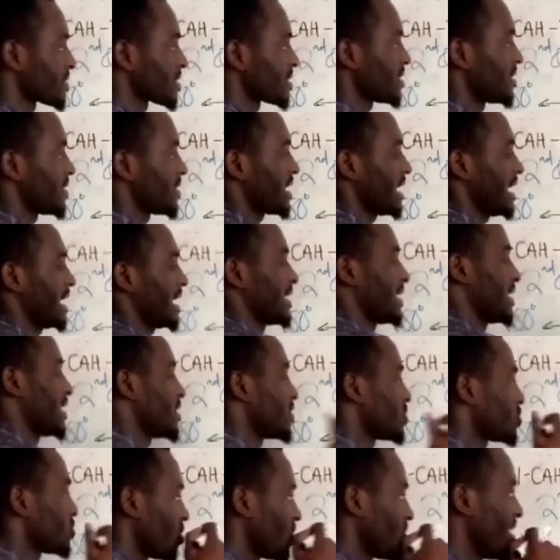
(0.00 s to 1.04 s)
Okay,
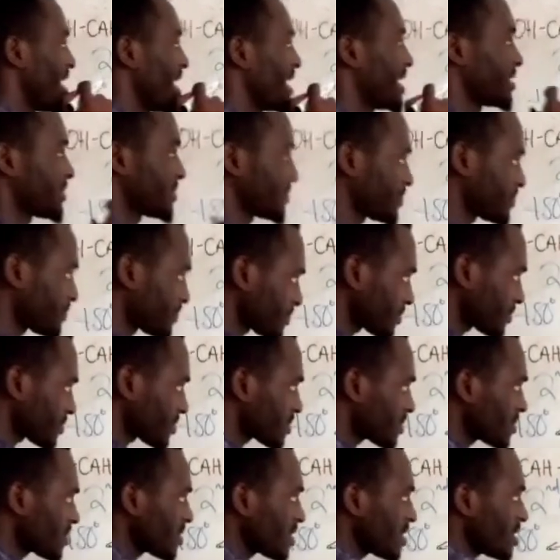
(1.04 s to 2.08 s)
so then,
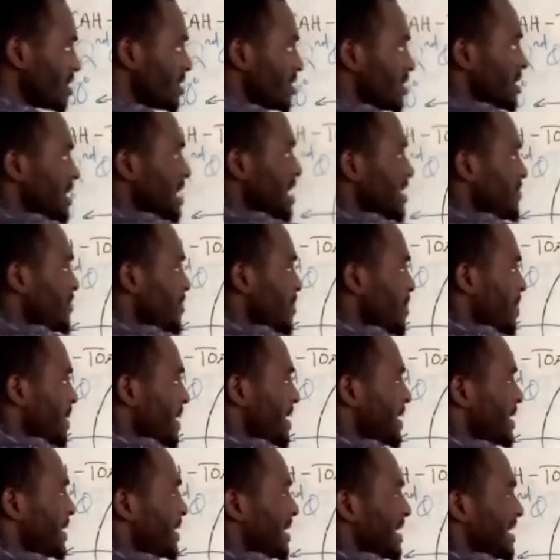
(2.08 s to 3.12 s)
if P
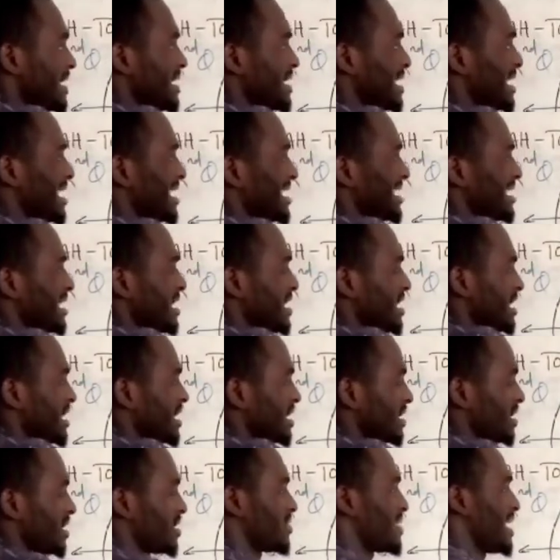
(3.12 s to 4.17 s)
is
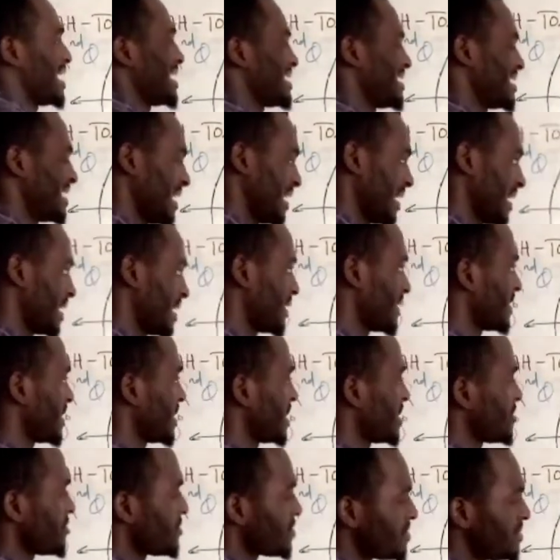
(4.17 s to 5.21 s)
sitting right there,
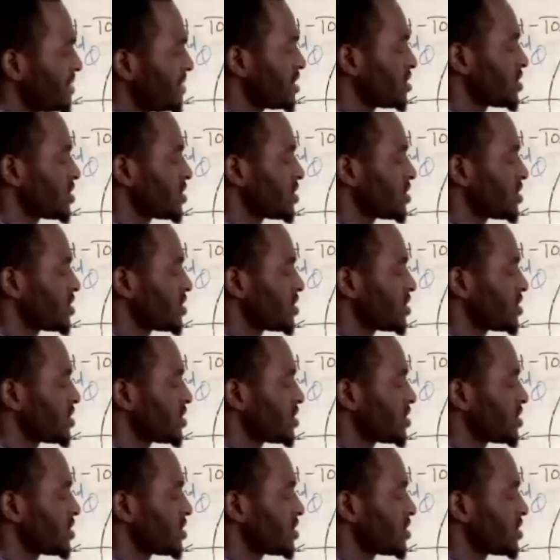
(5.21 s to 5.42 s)
for me to